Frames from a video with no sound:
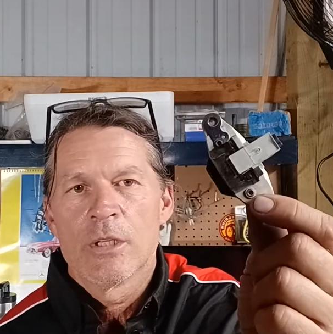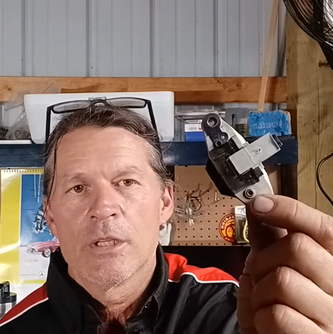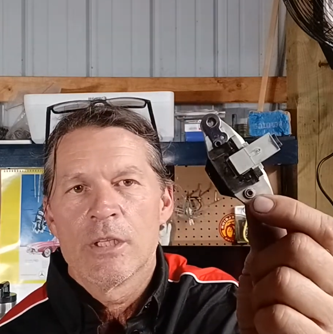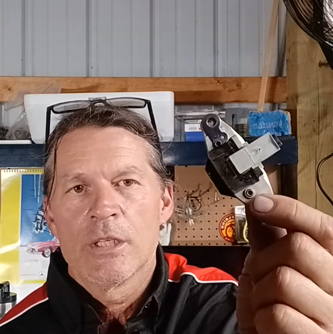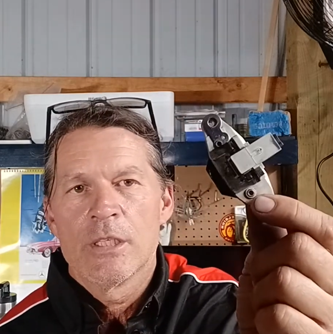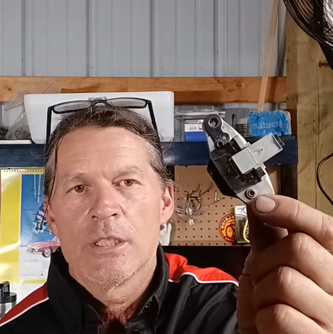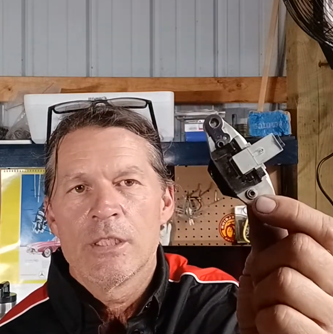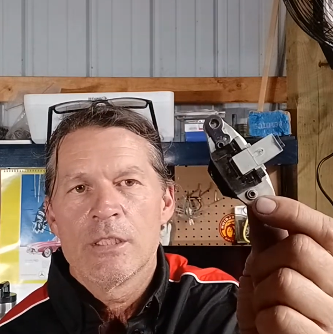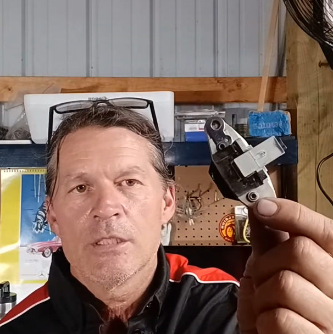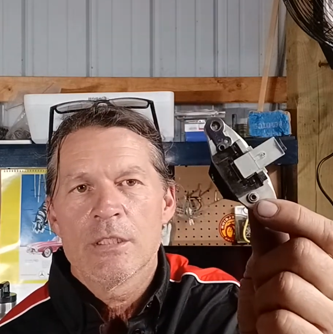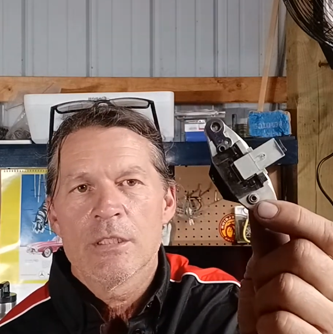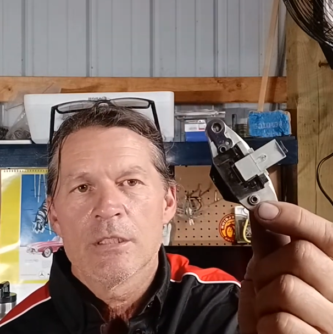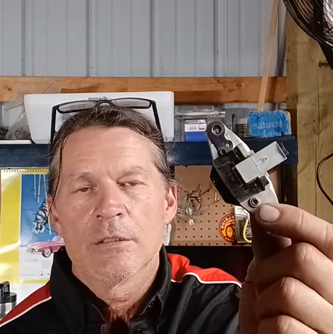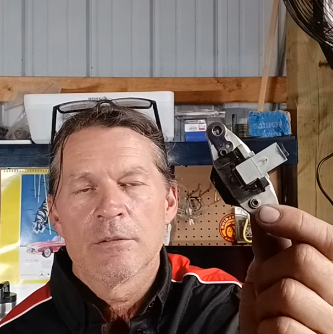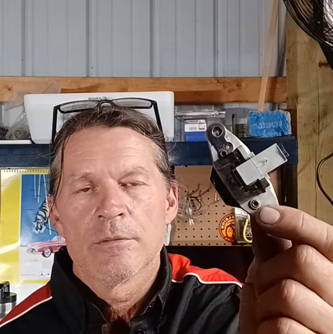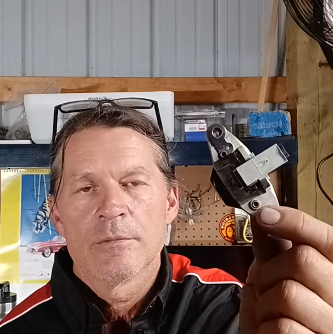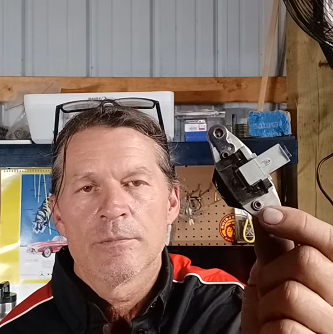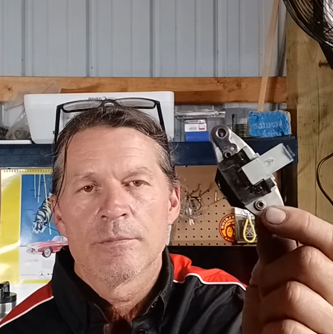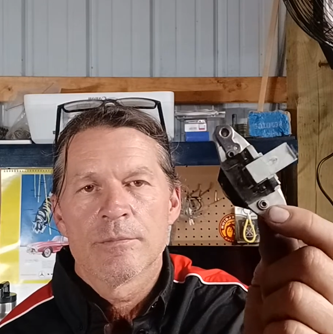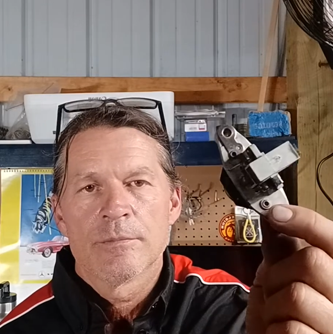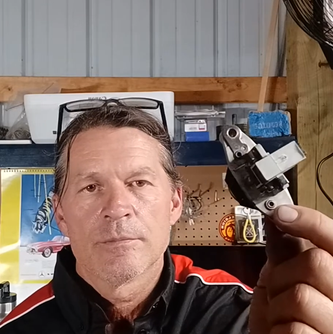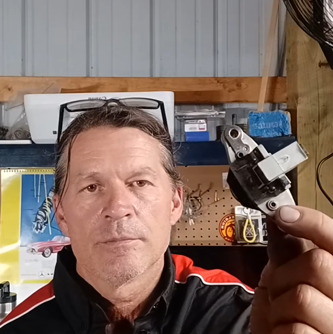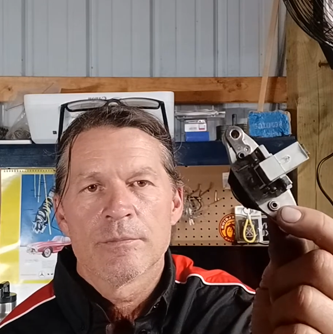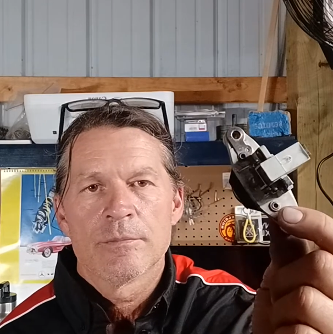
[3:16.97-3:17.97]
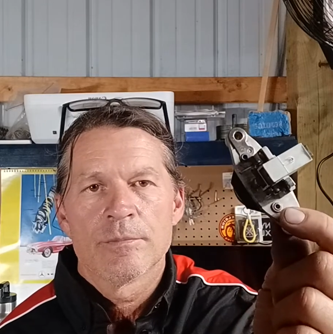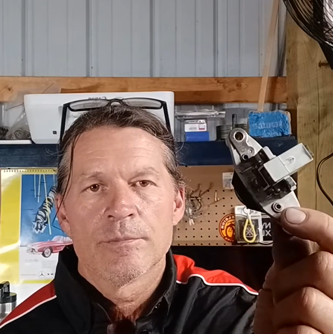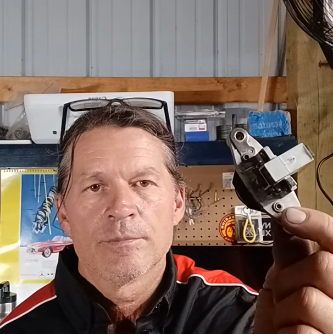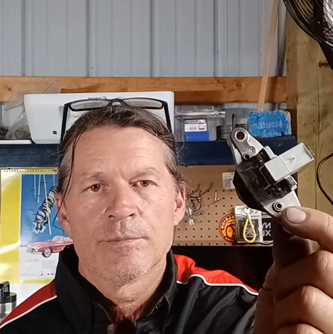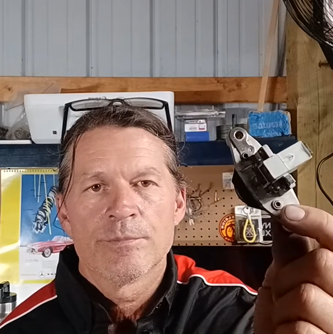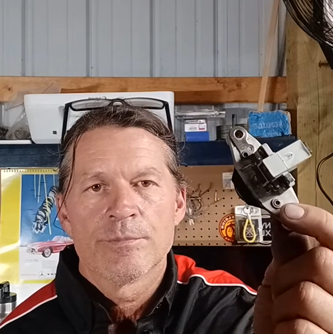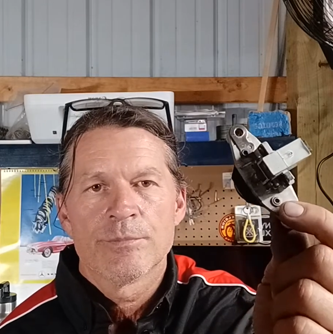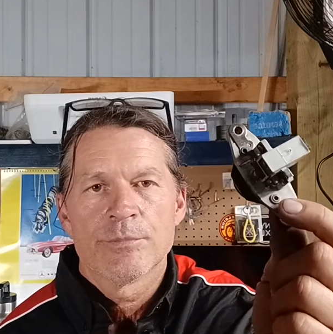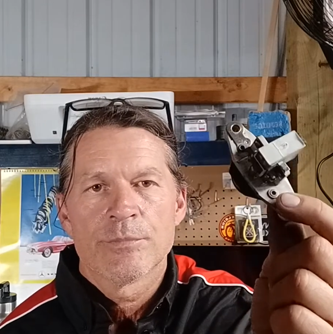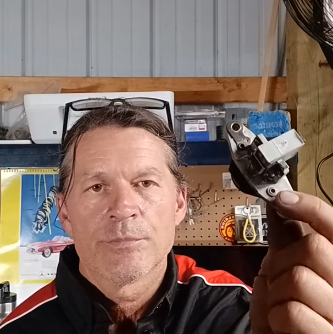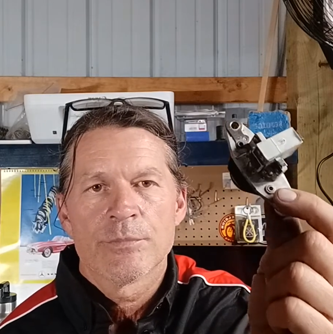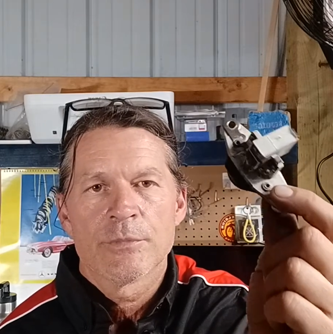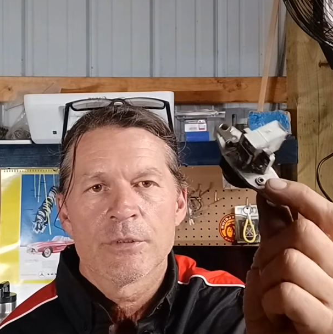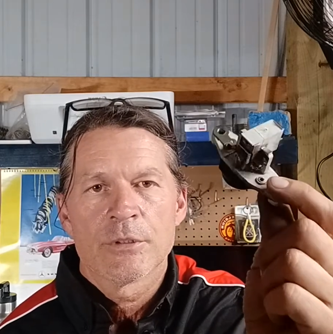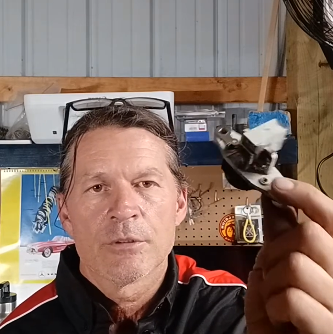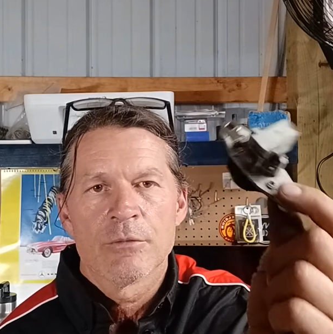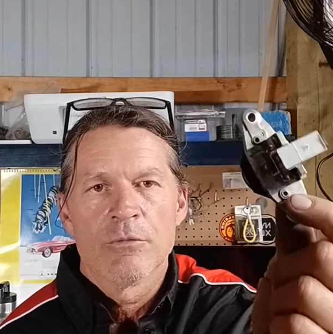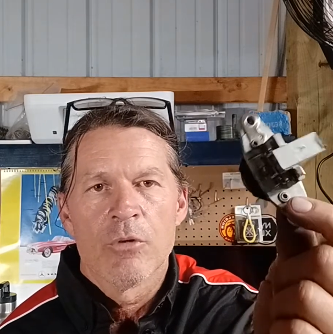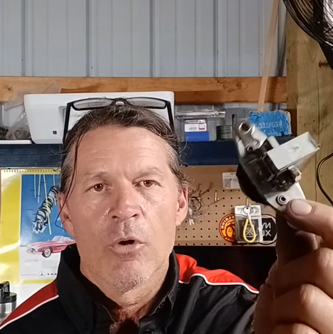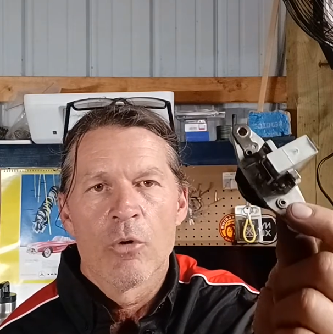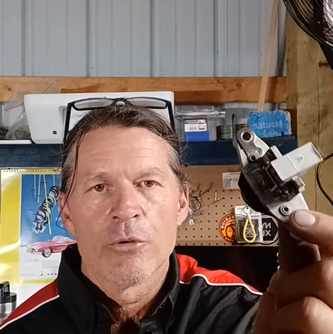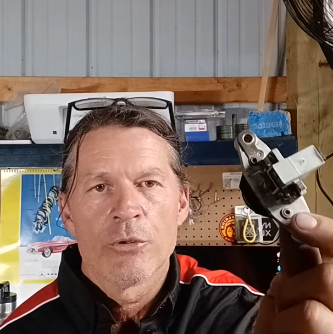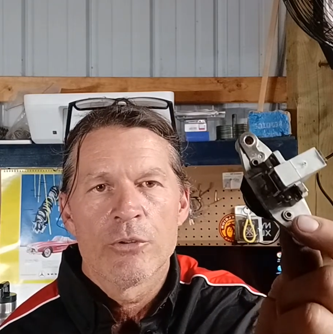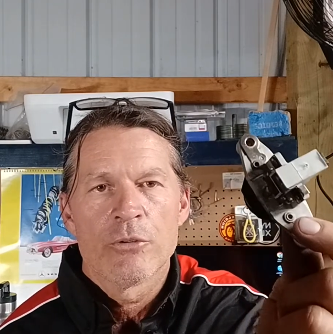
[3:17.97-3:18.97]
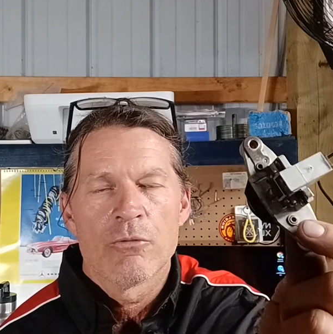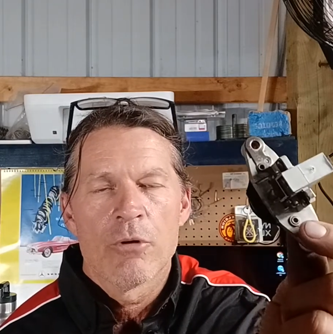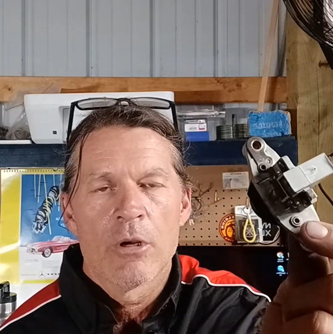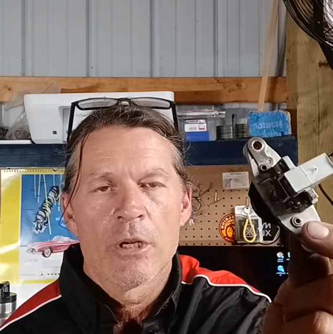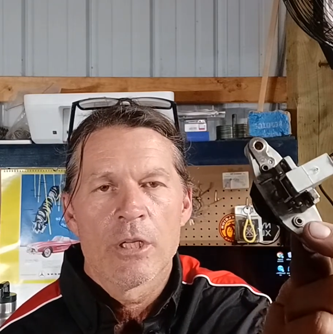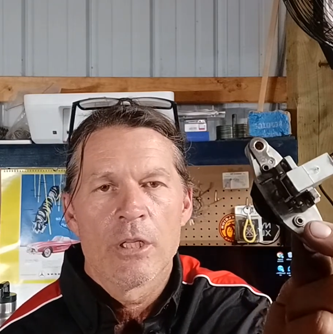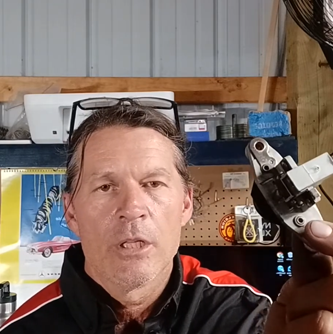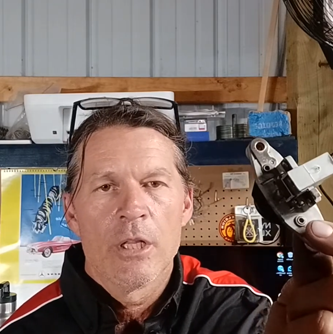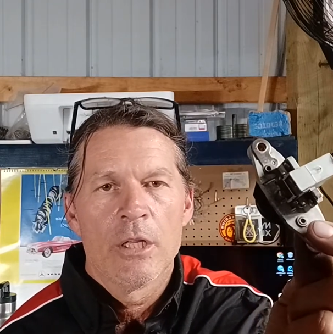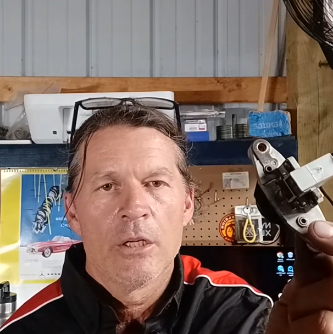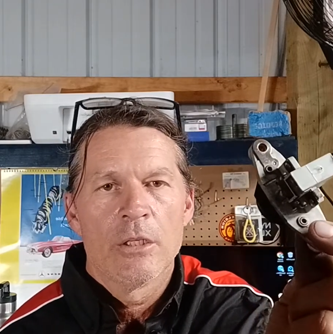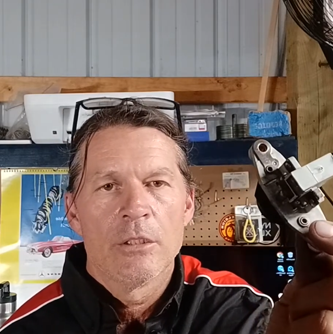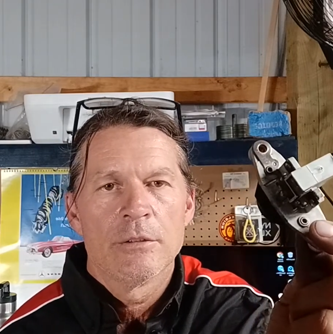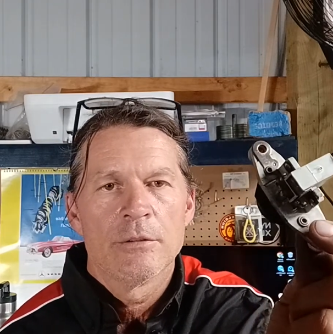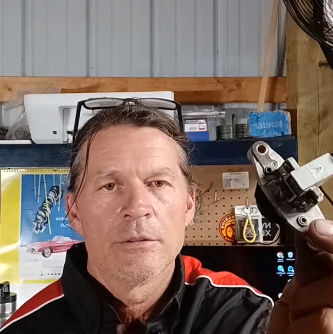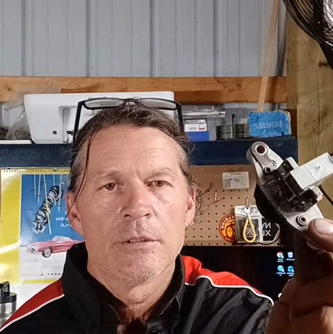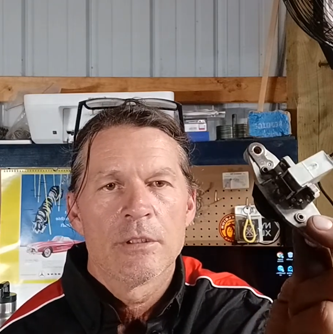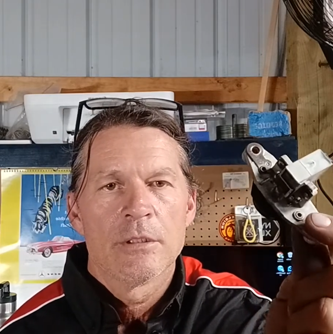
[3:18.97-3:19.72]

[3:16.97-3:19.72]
these, the voltage regulator,